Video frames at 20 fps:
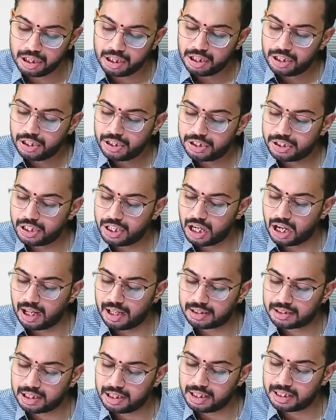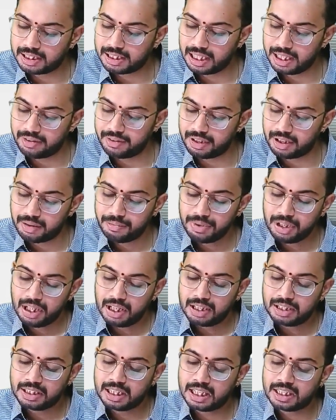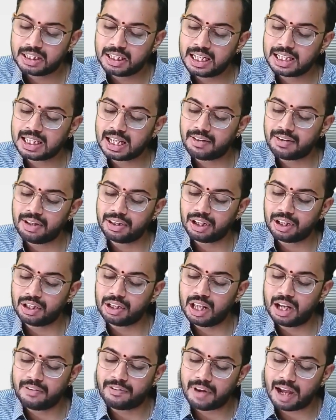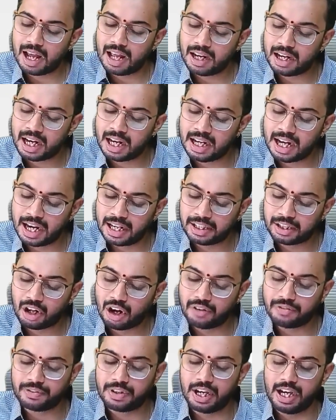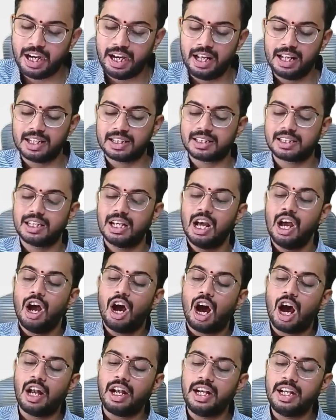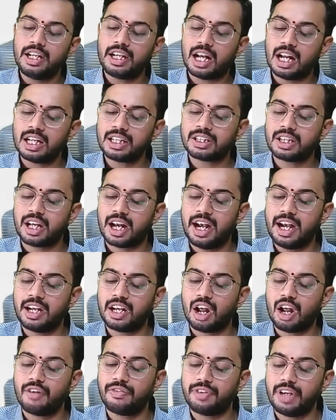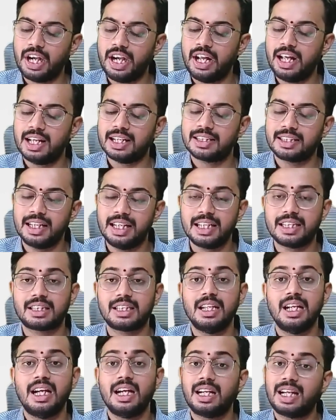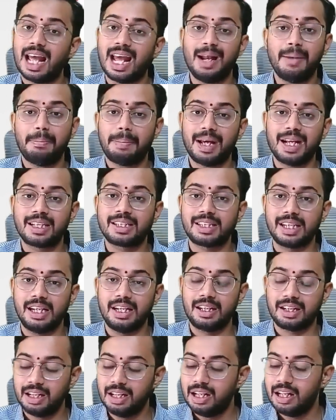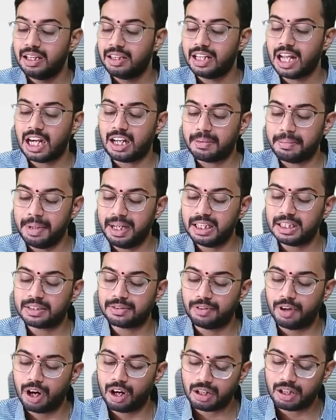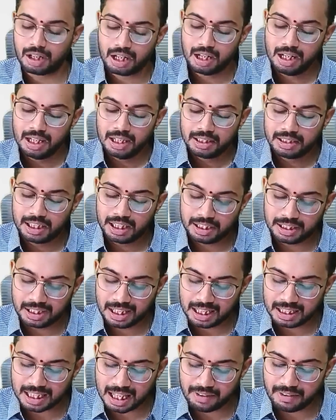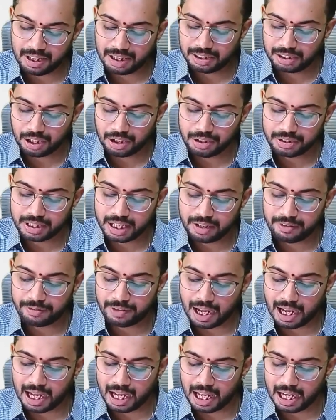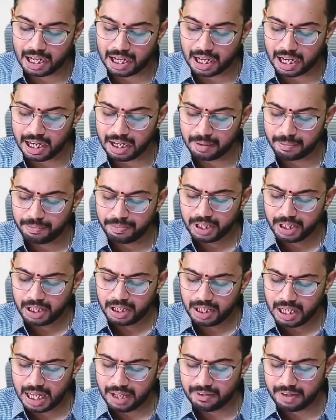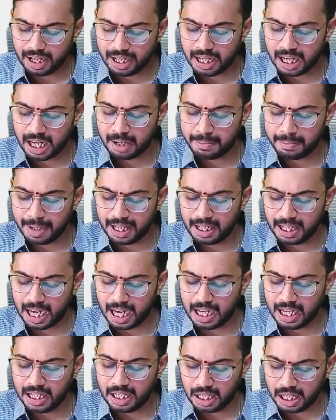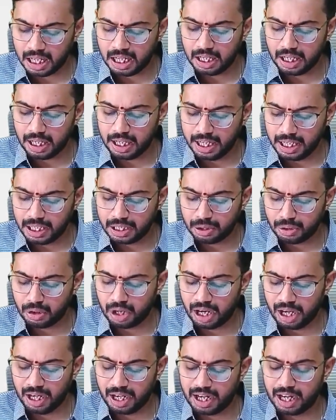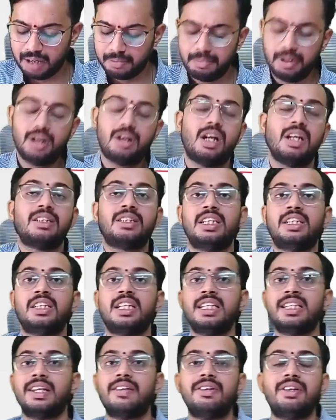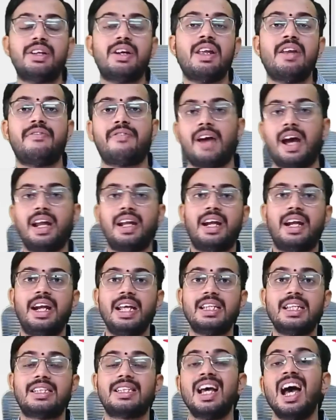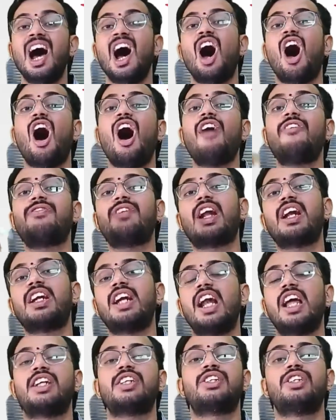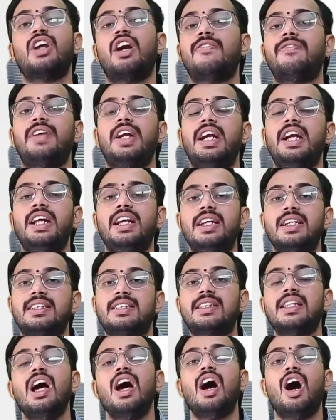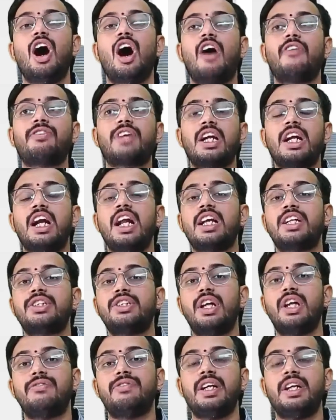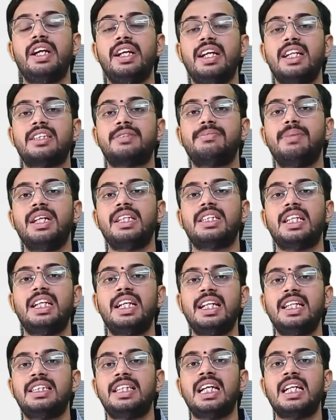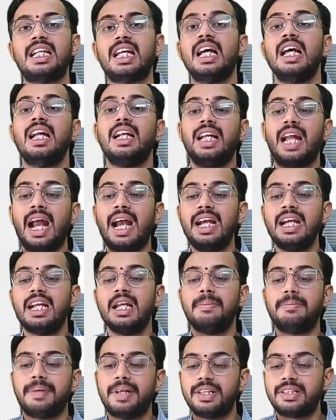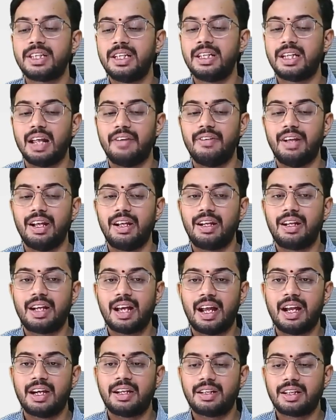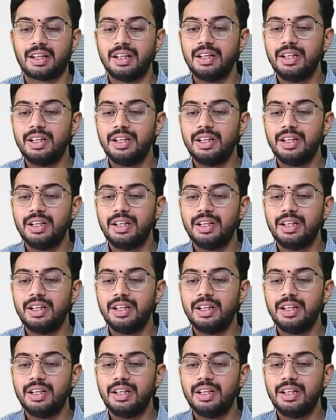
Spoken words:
She also received 67,500 net of TDS. On interest rate of TDS is 10%. That means what? 67,500 divided by 90 into 100, because 67,500 is after deduction of TDS. After deduction of TDS means it is at 90% level. Correct?